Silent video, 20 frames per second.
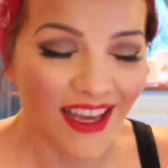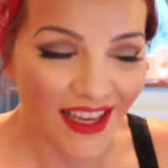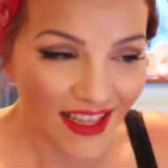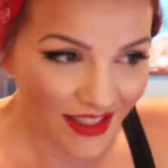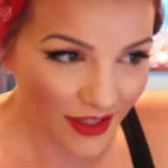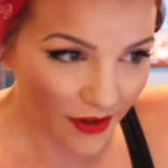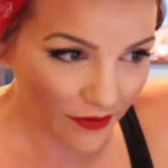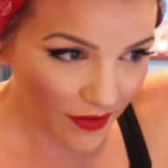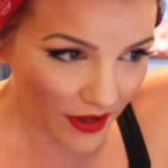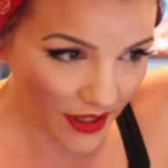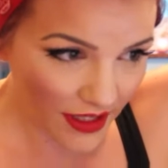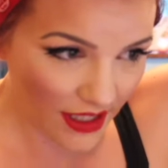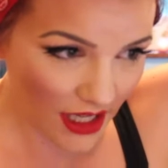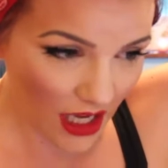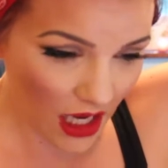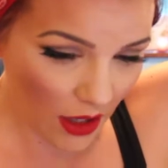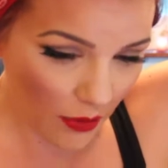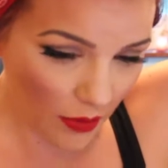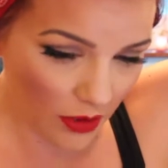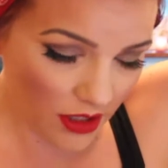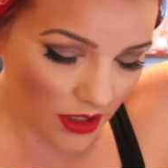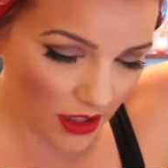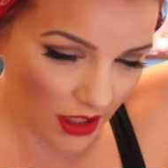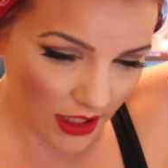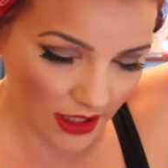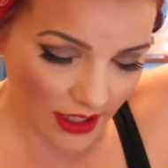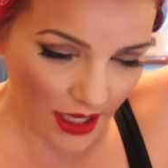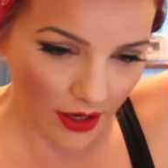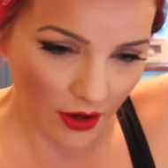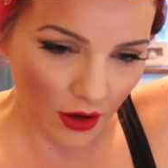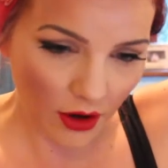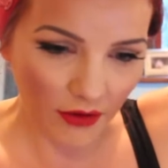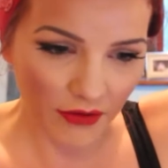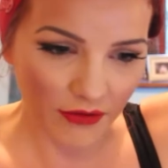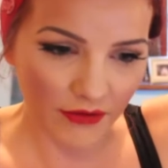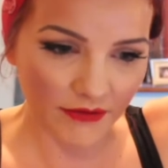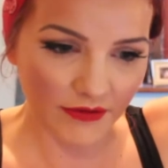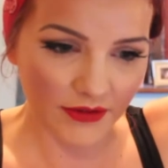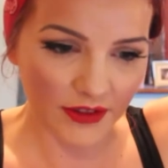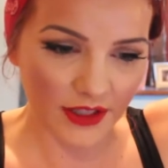So first thing, we're just going to take
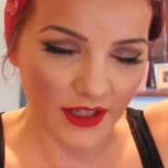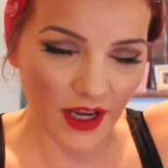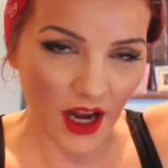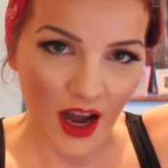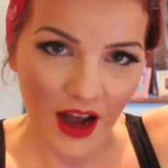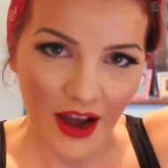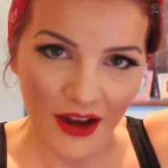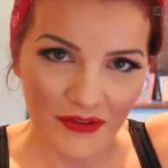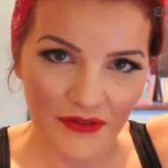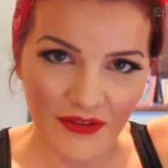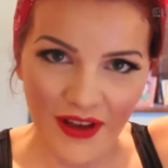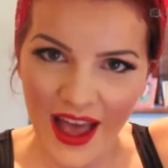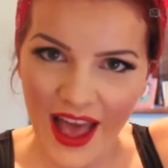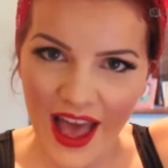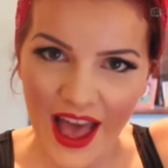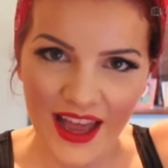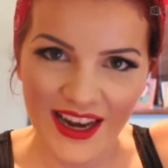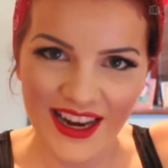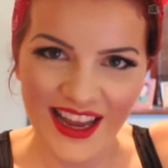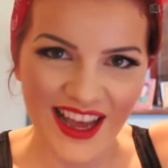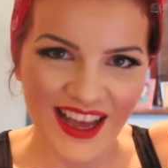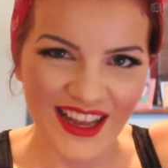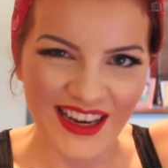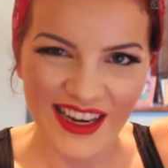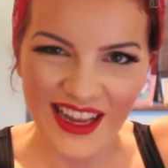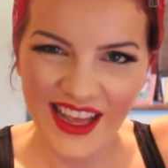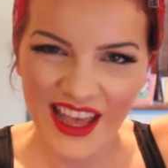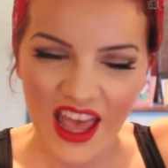off scarf, hairnet,